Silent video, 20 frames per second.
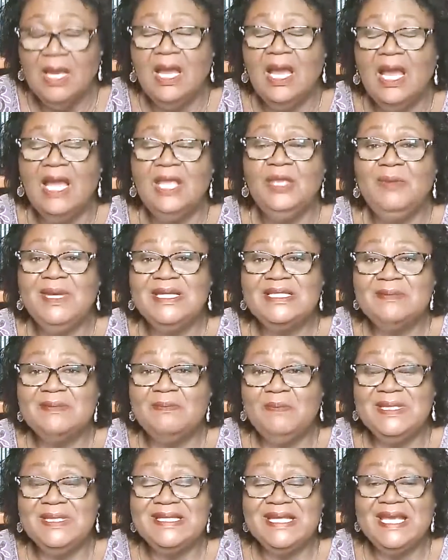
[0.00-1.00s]
And you may
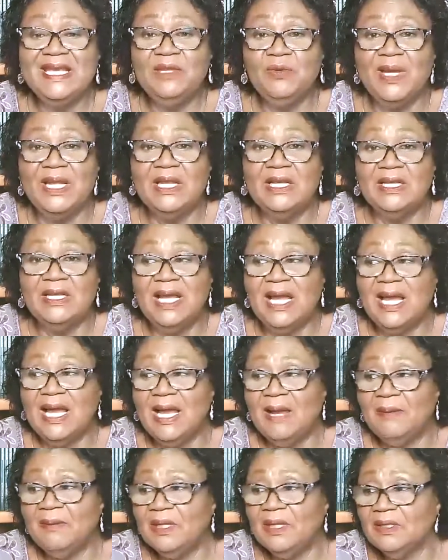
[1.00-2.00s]
be saying, well,
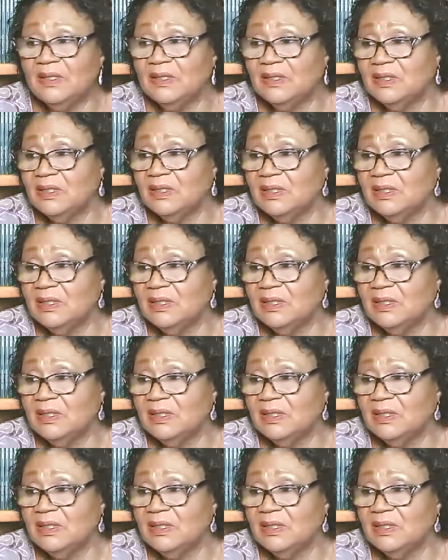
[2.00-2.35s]
um,